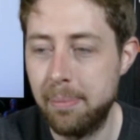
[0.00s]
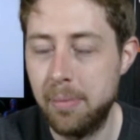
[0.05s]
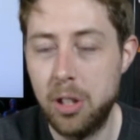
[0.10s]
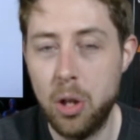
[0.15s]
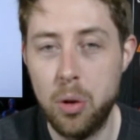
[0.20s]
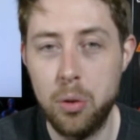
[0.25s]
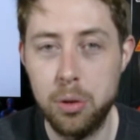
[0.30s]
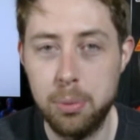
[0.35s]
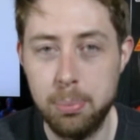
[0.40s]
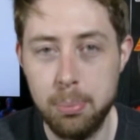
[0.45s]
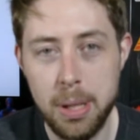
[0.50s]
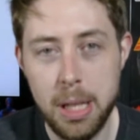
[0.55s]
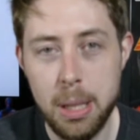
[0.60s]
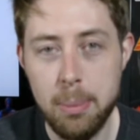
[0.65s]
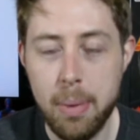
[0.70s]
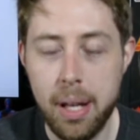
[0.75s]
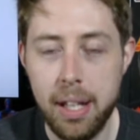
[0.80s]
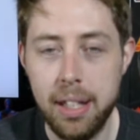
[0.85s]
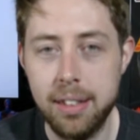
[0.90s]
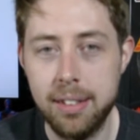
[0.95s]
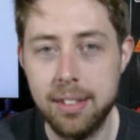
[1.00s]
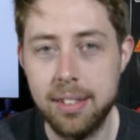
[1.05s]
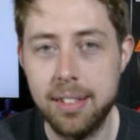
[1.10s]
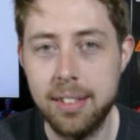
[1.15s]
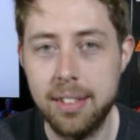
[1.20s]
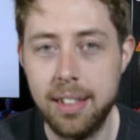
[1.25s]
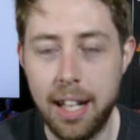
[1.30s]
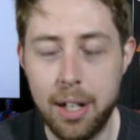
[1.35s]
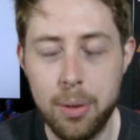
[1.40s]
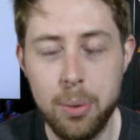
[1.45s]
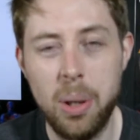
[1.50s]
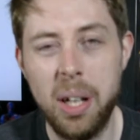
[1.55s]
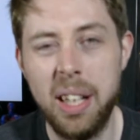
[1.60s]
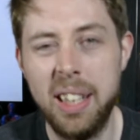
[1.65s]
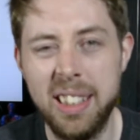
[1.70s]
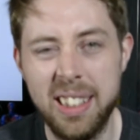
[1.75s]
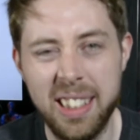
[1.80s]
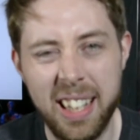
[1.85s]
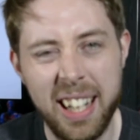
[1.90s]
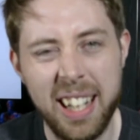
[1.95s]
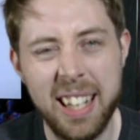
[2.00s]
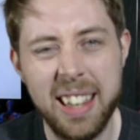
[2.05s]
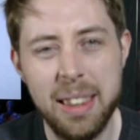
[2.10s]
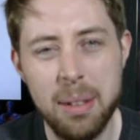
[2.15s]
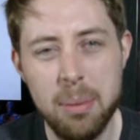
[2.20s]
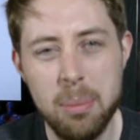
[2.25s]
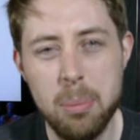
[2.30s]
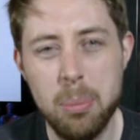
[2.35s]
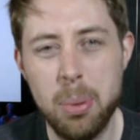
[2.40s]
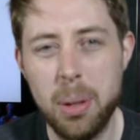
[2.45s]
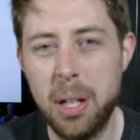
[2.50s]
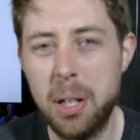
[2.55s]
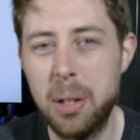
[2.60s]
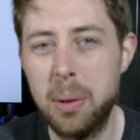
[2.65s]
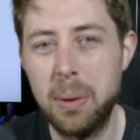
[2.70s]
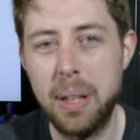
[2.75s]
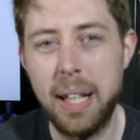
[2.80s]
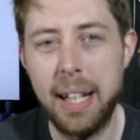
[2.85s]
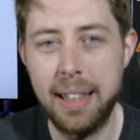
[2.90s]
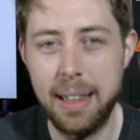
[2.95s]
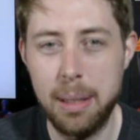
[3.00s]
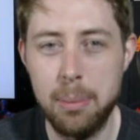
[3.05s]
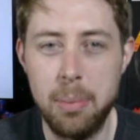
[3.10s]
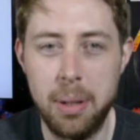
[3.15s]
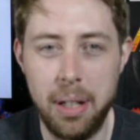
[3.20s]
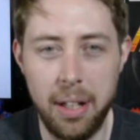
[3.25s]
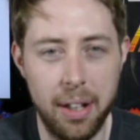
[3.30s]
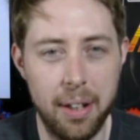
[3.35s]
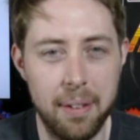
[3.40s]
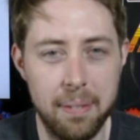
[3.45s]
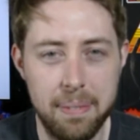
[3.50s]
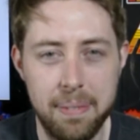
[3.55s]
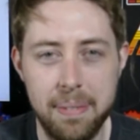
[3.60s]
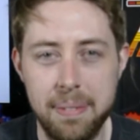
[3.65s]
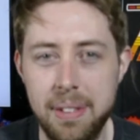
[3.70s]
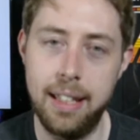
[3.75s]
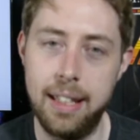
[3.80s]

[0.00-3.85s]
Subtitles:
Those mini-mates, I quite like them, but I don't like them enough.